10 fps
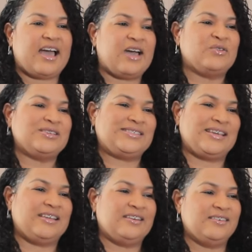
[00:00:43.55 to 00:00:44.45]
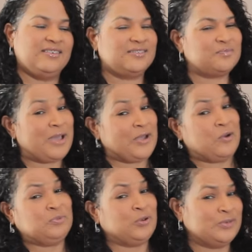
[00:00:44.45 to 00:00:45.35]
I was in my
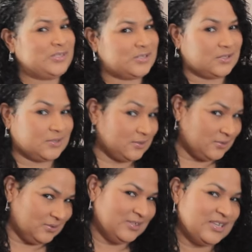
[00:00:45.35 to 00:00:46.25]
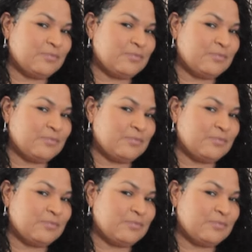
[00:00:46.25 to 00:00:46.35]
uptown circle,